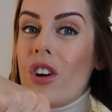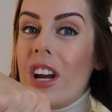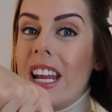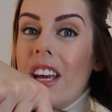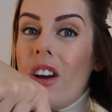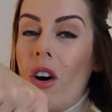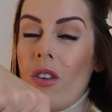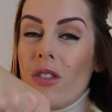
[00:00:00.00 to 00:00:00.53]

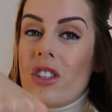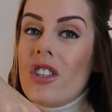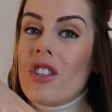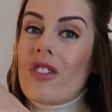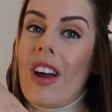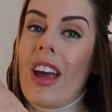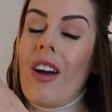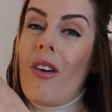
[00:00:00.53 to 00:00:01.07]
really
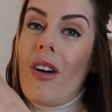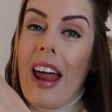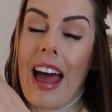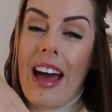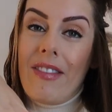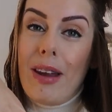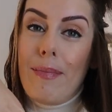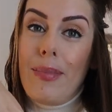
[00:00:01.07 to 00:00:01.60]
concentrate on
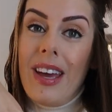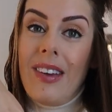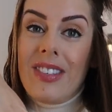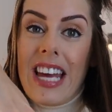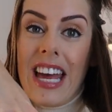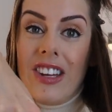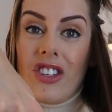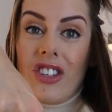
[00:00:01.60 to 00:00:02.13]
having a bit of
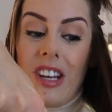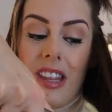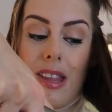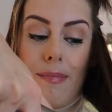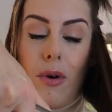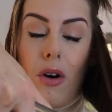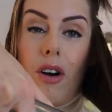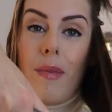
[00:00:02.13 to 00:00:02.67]
tension in
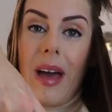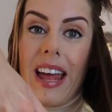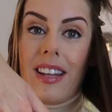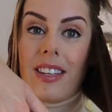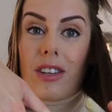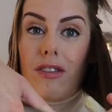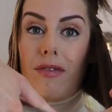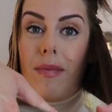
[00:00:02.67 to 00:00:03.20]
the bottom
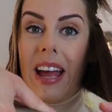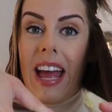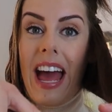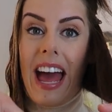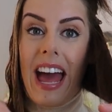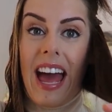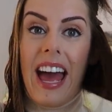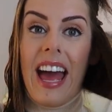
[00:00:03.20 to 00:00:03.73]
ends of my
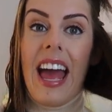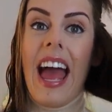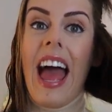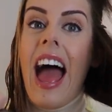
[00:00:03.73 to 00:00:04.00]
hair,